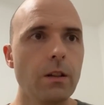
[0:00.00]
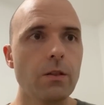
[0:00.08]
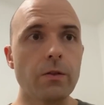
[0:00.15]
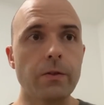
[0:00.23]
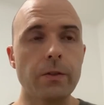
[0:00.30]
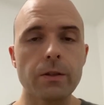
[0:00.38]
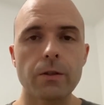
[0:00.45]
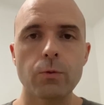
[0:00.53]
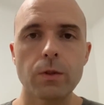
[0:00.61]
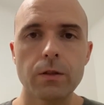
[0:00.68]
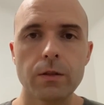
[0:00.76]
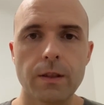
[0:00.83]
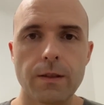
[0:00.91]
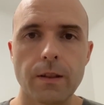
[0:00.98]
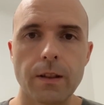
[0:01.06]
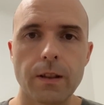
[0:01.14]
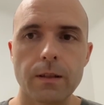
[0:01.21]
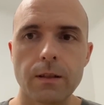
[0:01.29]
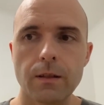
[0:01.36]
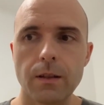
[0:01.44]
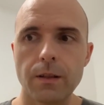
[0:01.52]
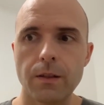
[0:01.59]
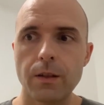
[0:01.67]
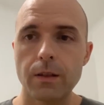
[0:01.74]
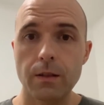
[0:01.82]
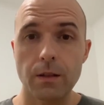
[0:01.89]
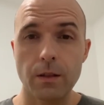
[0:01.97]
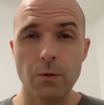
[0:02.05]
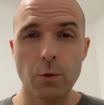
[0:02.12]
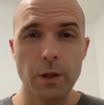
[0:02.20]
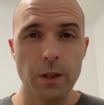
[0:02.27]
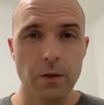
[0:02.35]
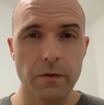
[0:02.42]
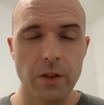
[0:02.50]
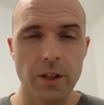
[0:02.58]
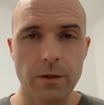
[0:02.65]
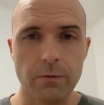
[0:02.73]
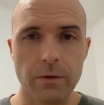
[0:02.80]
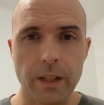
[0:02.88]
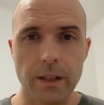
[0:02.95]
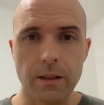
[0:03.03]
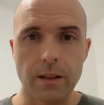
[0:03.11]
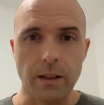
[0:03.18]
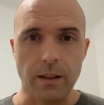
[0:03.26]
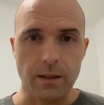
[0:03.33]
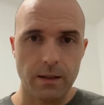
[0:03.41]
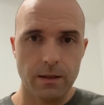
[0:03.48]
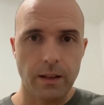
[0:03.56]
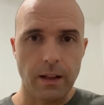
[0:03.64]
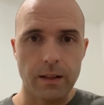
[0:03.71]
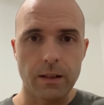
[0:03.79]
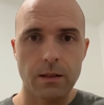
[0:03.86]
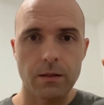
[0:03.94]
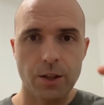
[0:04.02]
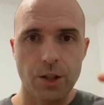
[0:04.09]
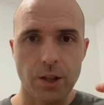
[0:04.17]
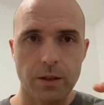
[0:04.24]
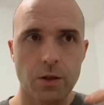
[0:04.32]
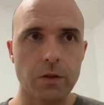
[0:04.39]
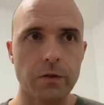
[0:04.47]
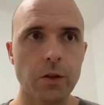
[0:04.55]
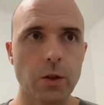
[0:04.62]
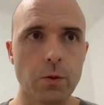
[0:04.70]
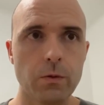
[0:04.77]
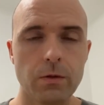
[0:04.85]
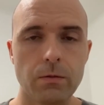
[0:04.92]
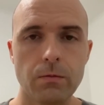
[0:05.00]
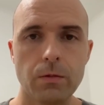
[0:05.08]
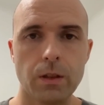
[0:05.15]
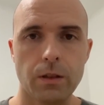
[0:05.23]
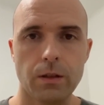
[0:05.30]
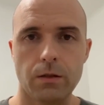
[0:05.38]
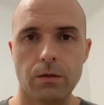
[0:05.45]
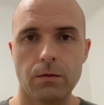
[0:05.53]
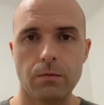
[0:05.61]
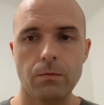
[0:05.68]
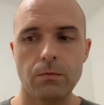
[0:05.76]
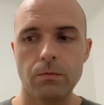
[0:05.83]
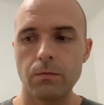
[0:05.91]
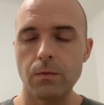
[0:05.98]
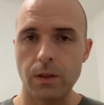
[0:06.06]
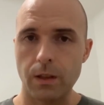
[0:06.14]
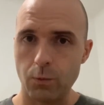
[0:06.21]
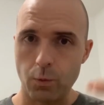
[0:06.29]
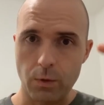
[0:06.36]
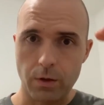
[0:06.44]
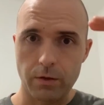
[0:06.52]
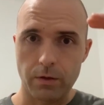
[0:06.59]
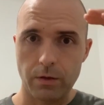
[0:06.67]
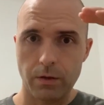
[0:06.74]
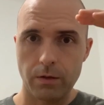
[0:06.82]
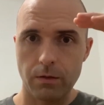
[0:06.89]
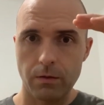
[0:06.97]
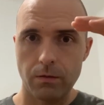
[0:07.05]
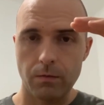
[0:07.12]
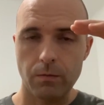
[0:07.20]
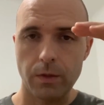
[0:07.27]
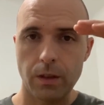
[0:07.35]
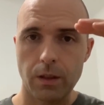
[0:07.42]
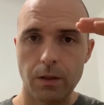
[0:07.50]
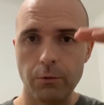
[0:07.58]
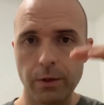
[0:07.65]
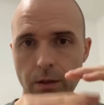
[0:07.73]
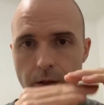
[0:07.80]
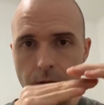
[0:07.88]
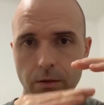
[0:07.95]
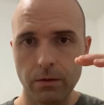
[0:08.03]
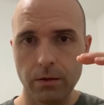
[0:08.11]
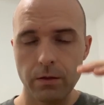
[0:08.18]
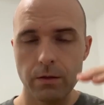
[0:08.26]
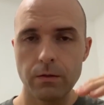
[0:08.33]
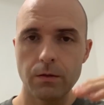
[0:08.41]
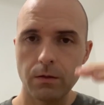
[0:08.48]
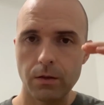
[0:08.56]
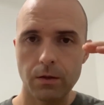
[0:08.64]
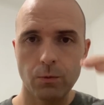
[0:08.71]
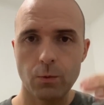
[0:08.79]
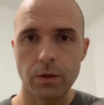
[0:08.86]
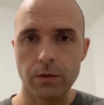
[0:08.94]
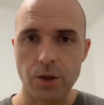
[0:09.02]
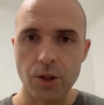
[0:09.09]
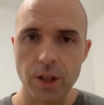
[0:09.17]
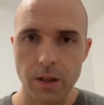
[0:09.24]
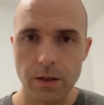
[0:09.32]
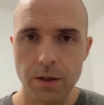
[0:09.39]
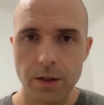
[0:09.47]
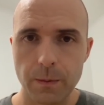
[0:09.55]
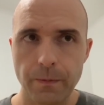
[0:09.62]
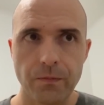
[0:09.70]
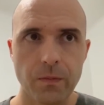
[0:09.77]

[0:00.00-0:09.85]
The first one is that this is a way of generating a static chunk of code that won't be reordered and won't change,